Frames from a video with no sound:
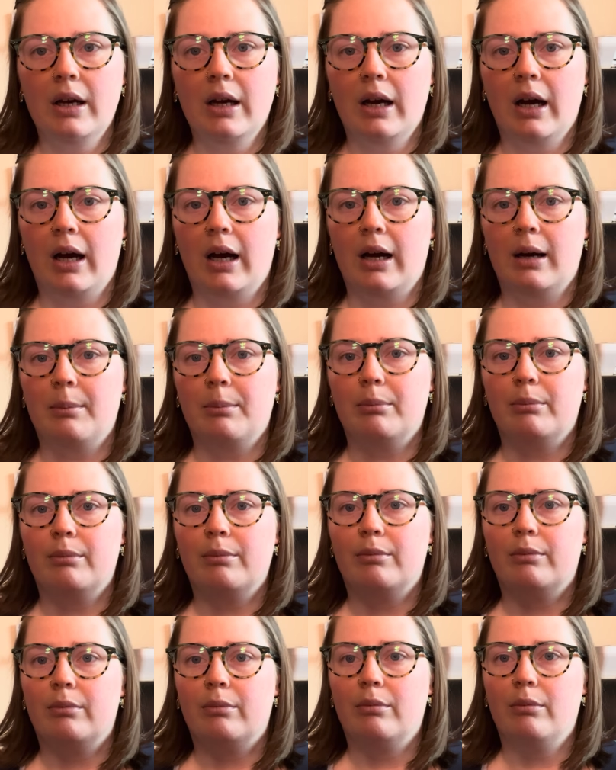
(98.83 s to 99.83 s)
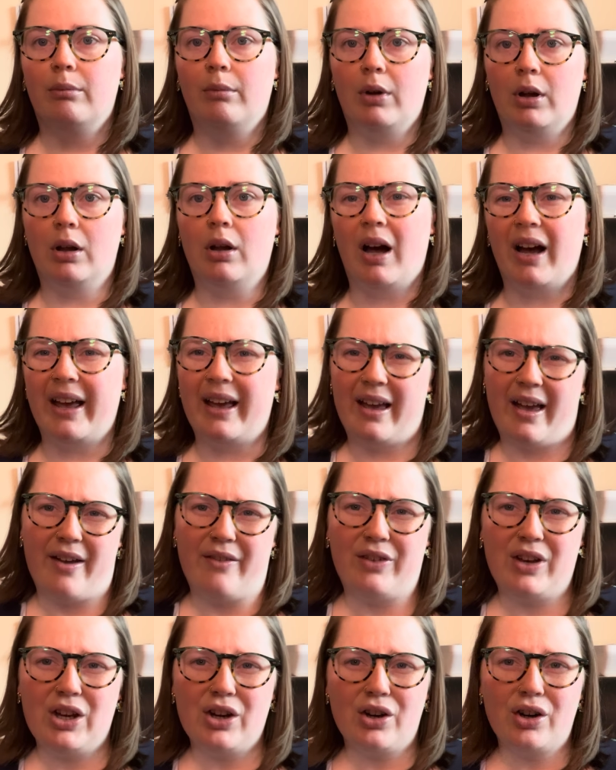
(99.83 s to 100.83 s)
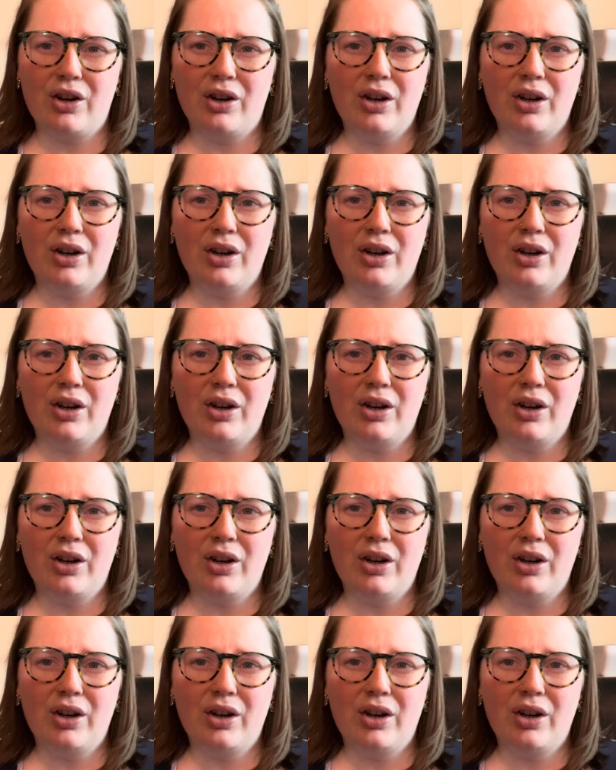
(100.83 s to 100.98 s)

a lot heavier.